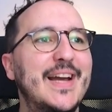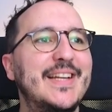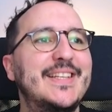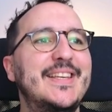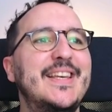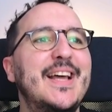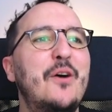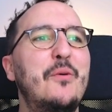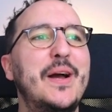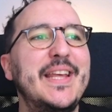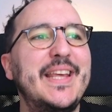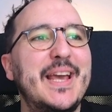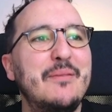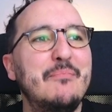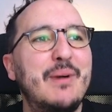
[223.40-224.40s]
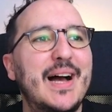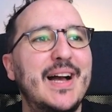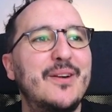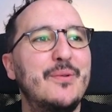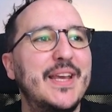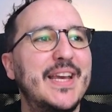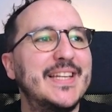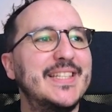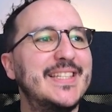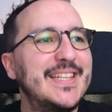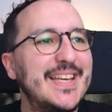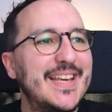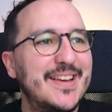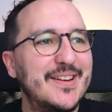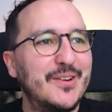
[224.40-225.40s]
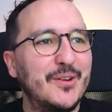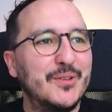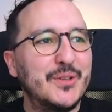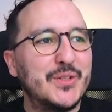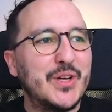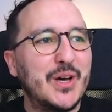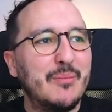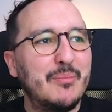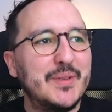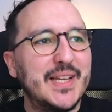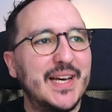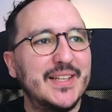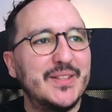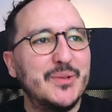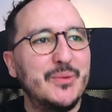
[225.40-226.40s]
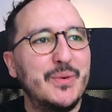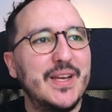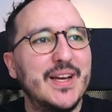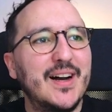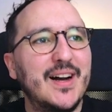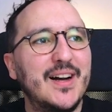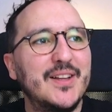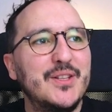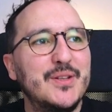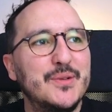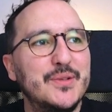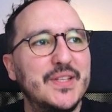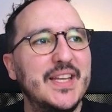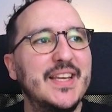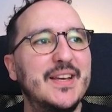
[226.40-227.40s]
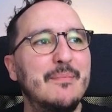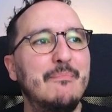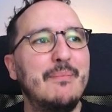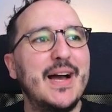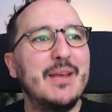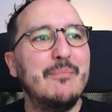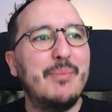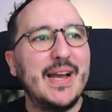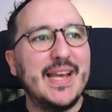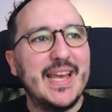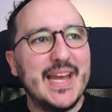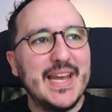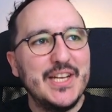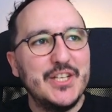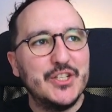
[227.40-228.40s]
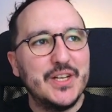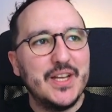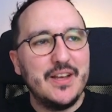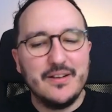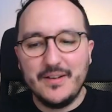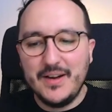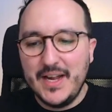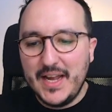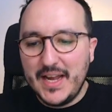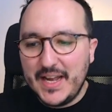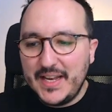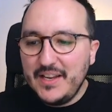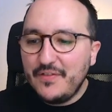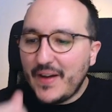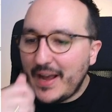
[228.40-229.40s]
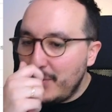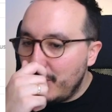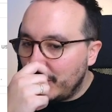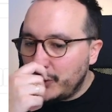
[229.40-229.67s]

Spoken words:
Now I came back, we can see here on the top that we are using my package here. And if I want